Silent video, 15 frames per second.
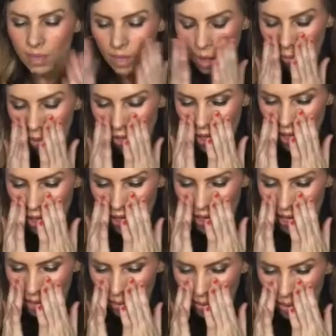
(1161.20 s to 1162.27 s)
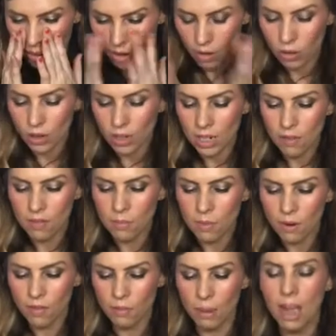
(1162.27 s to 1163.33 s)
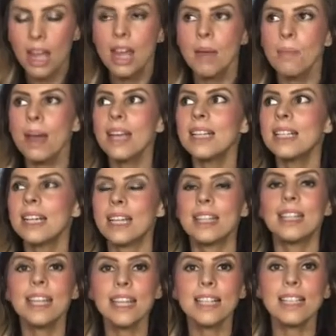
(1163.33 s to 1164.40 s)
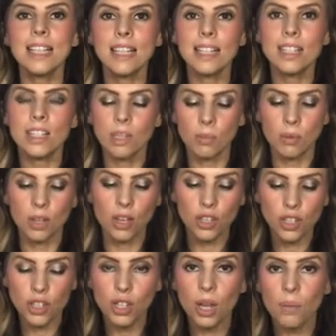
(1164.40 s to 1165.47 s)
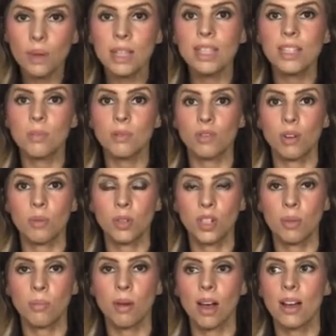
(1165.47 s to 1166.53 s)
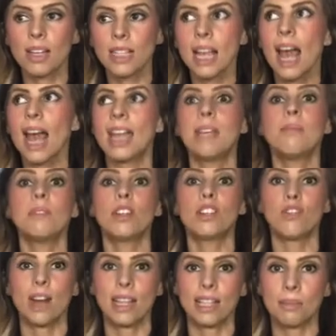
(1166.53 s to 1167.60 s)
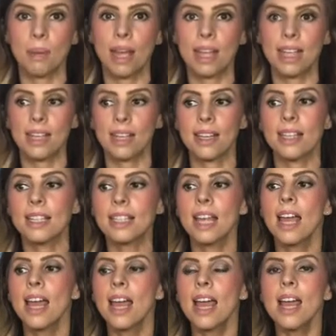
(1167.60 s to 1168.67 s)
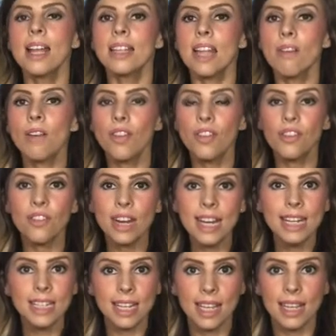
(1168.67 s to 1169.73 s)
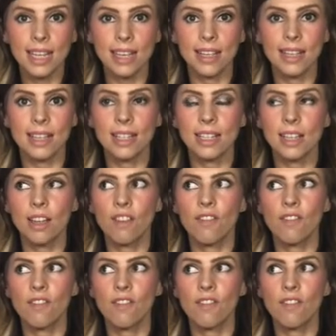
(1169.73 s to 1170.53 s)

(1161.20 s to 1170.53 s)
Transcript: What shall I tell you? I'll try and give you more information. Basically, this is a sewing subscription box aimed at dressmakers. There are three tiers of